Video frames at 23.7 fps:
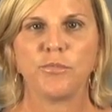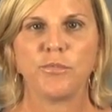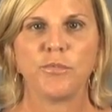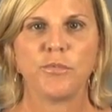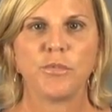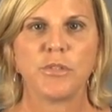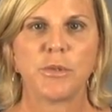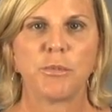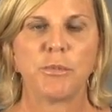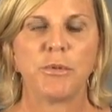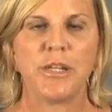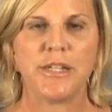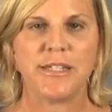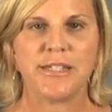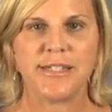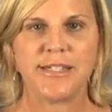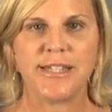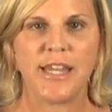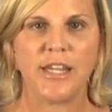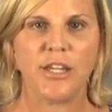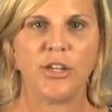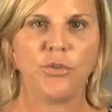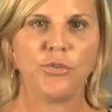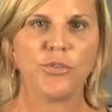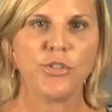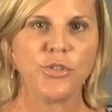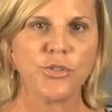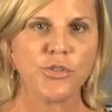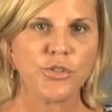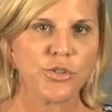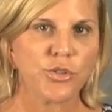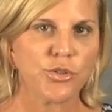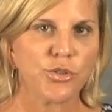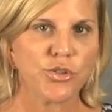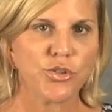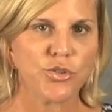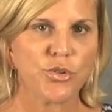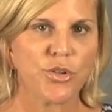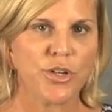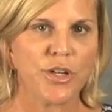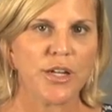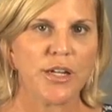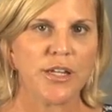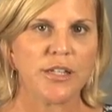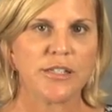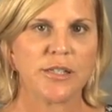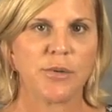Someone needs to take you to
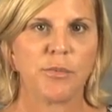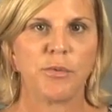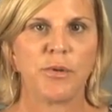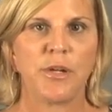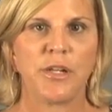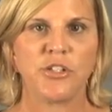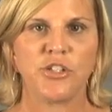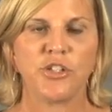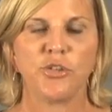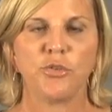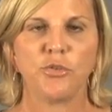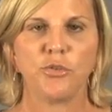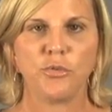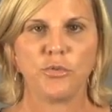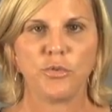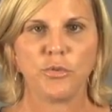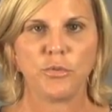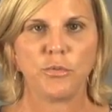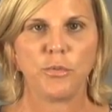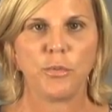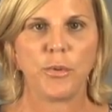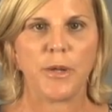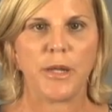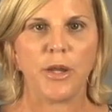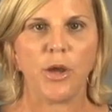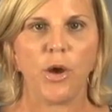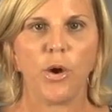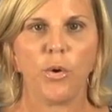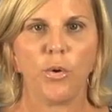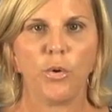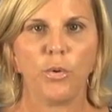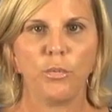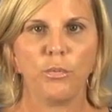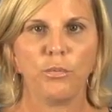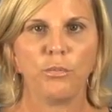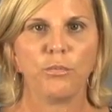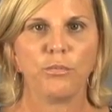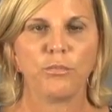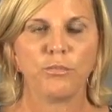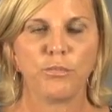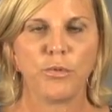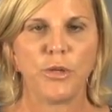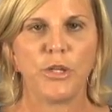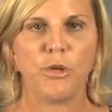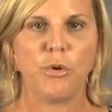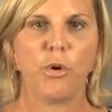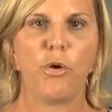surgery, someone needs to bring
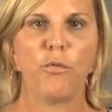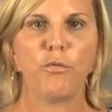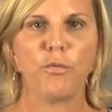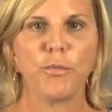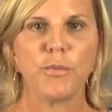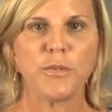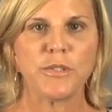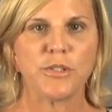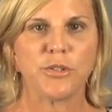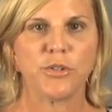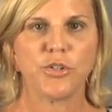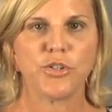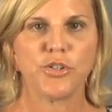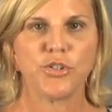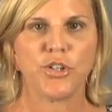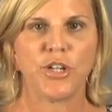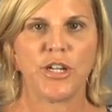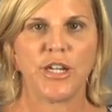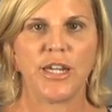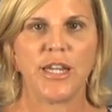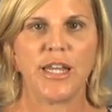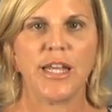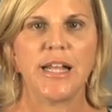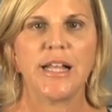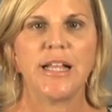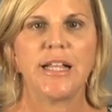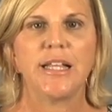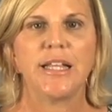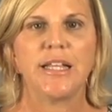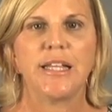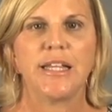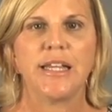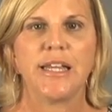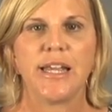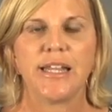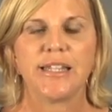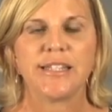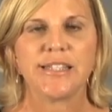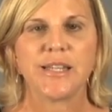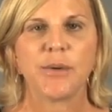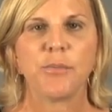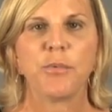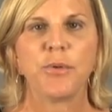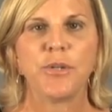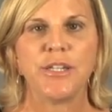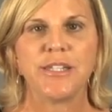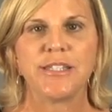you home from surgery, and
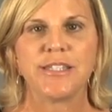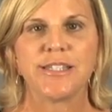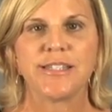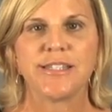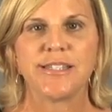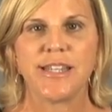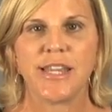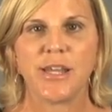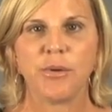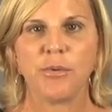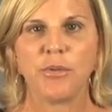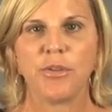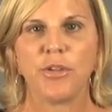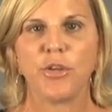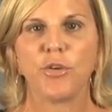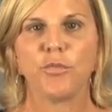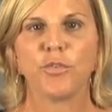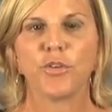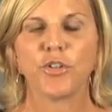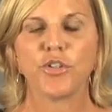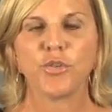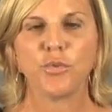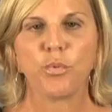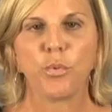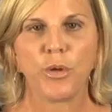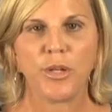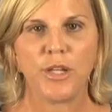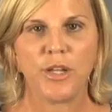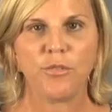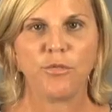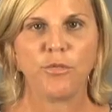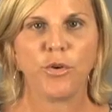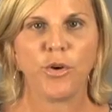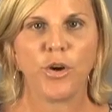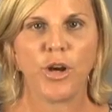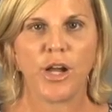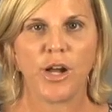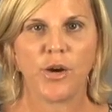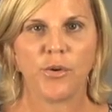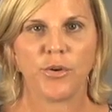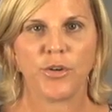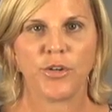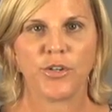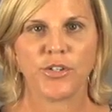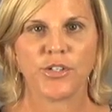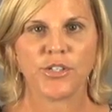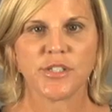someone needs to stay with you for 24
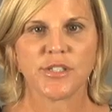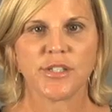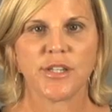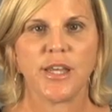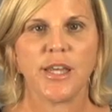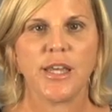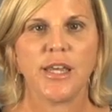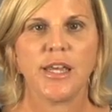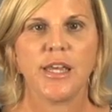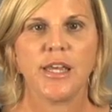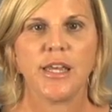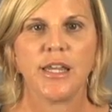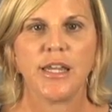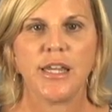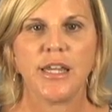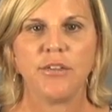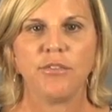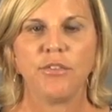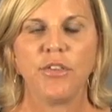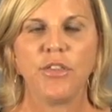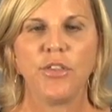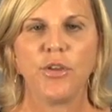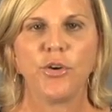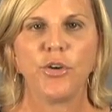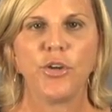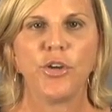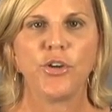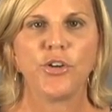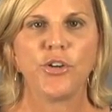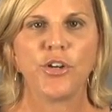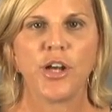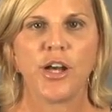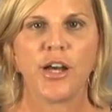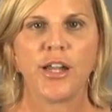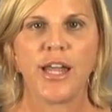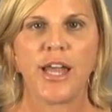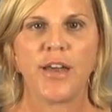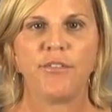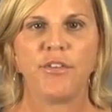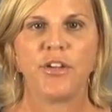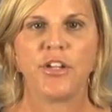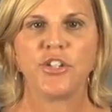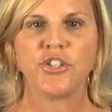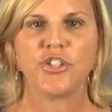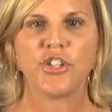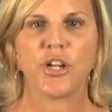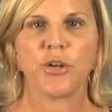hours. Even though you're not
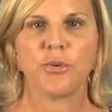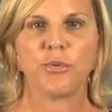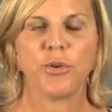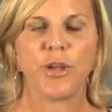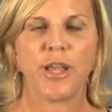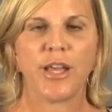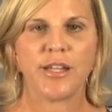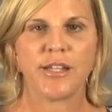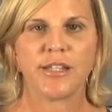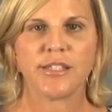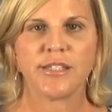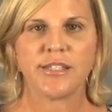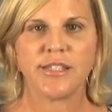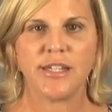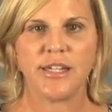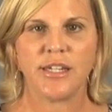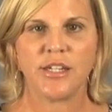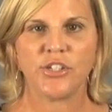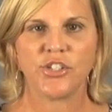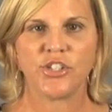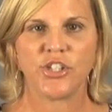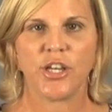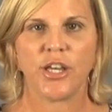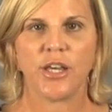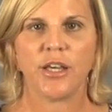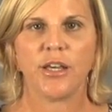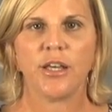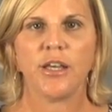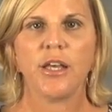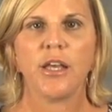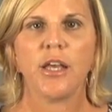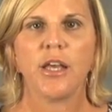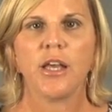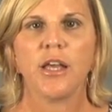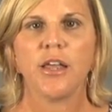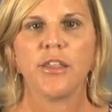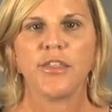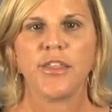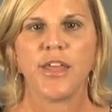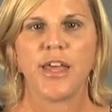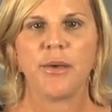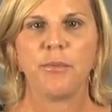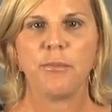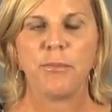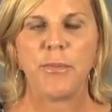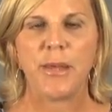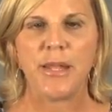having general anesthesia,
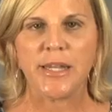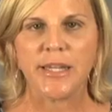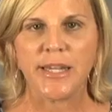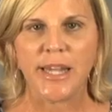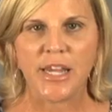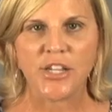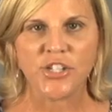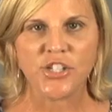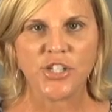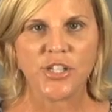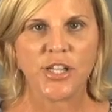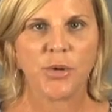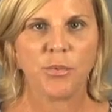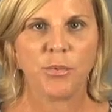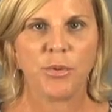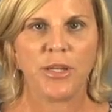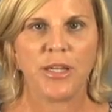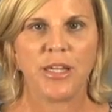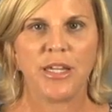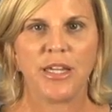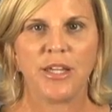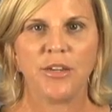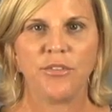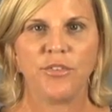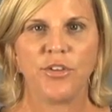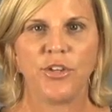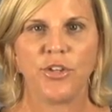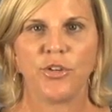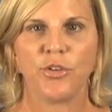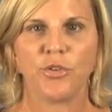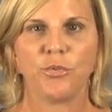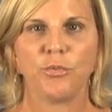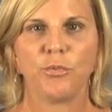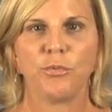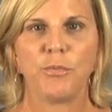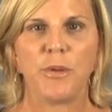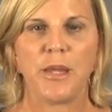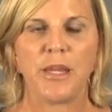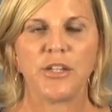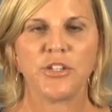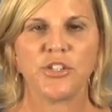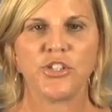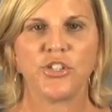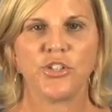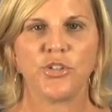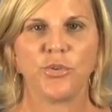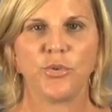the medication that we give you
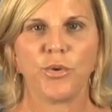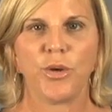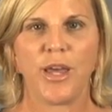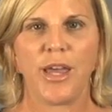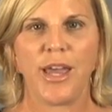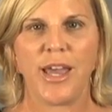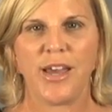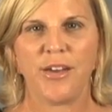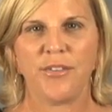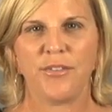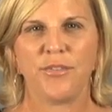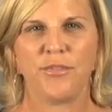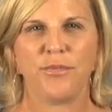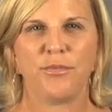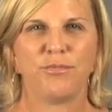makes you have